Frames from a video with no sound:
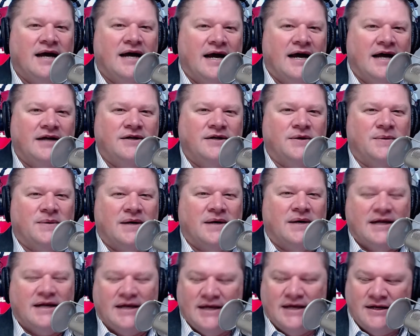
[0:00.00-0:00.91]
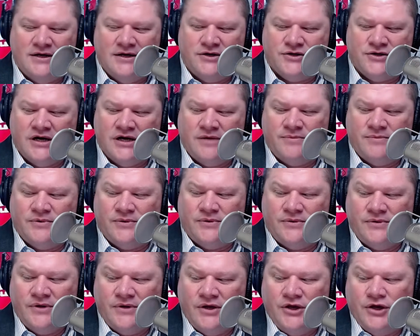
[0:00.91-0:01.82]
I don't want to get in
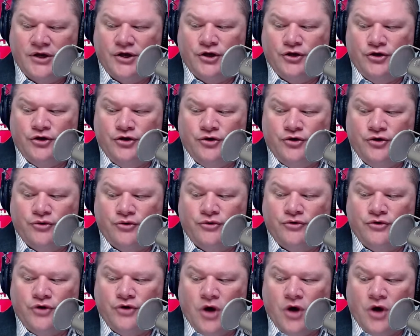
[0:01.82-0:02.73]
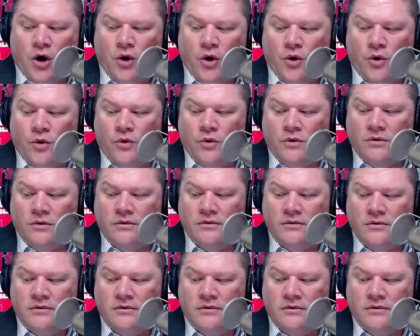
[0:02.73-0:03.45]
trouble. You know